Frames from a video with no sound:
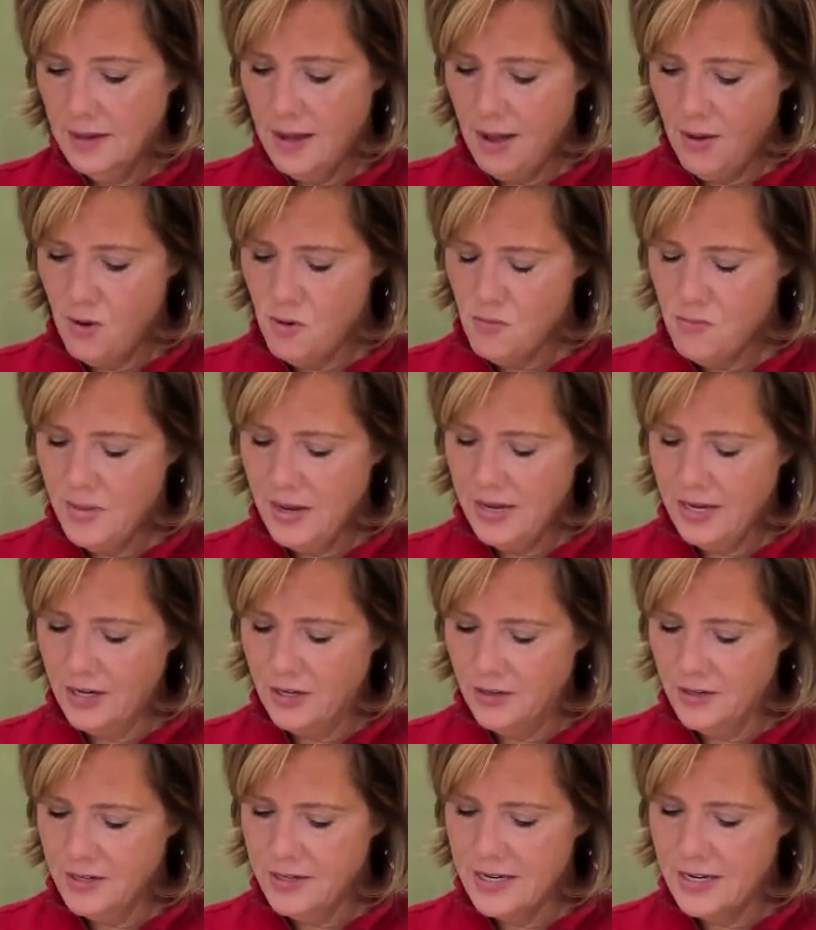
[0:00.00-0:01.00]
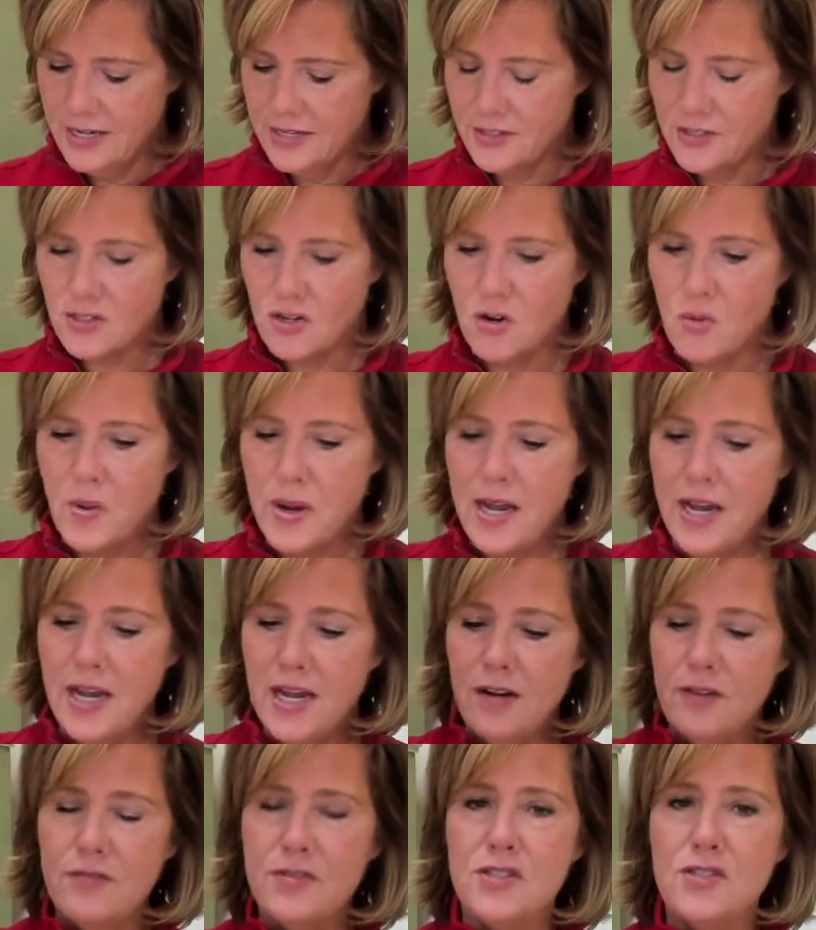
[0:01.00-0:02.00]
Oh my goodness,
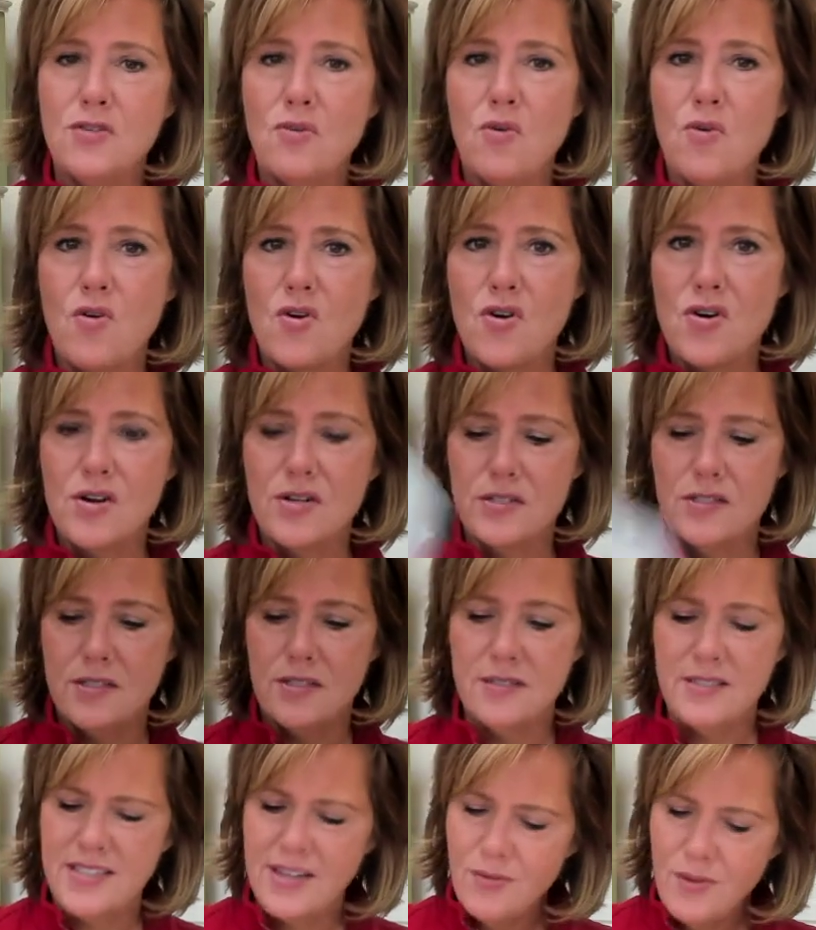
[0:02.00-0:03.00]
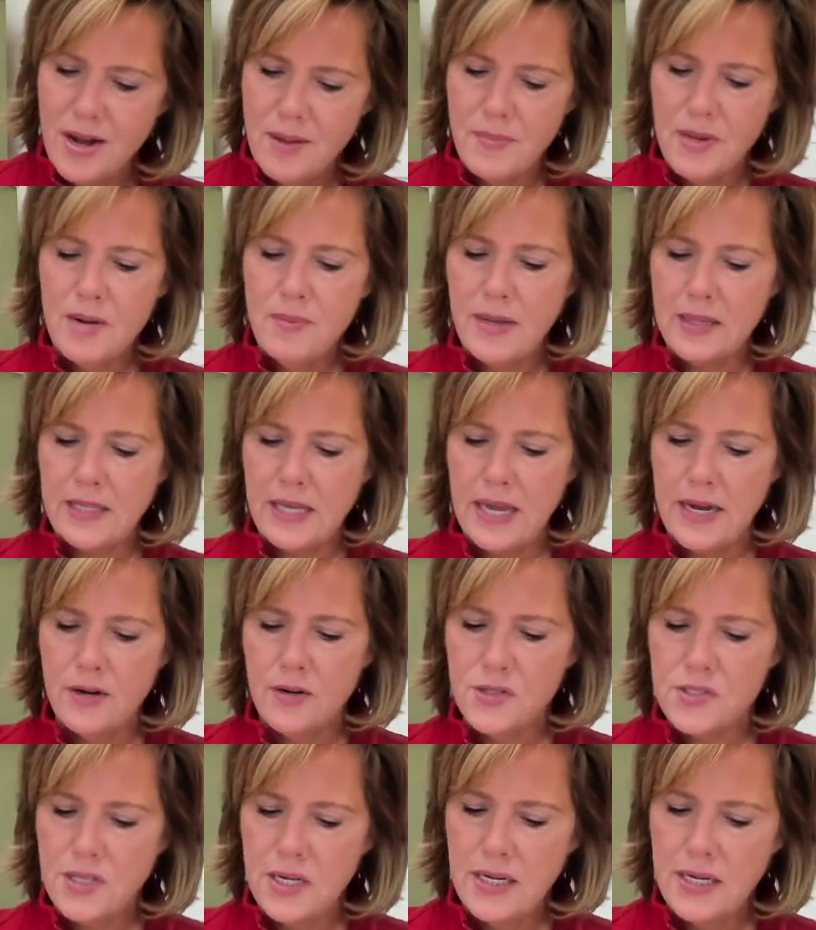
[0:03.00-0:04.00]
Queen of Swords. See what I mean about the
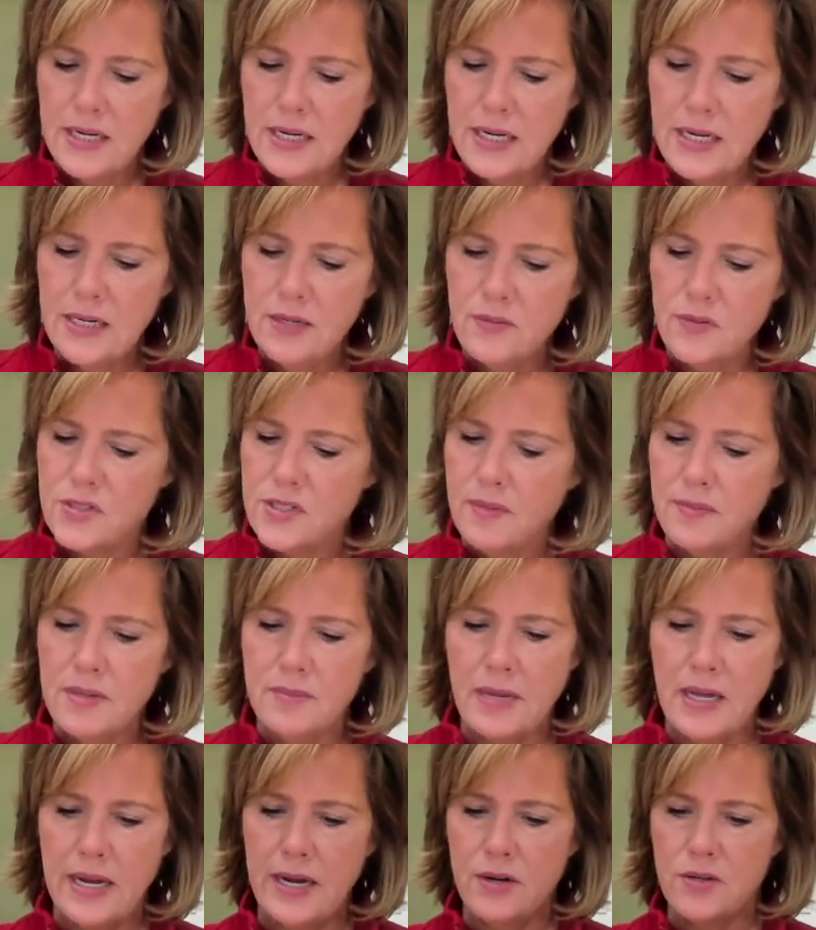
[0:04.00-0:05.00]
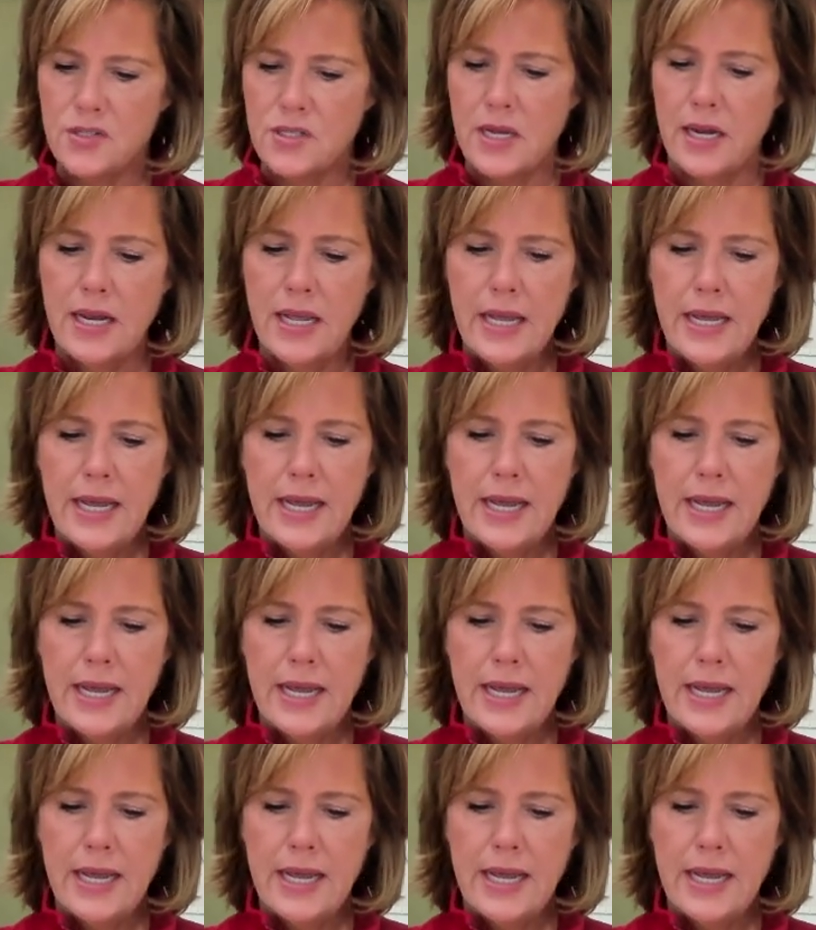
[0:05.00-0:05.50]
air sign here? There's something about air sign.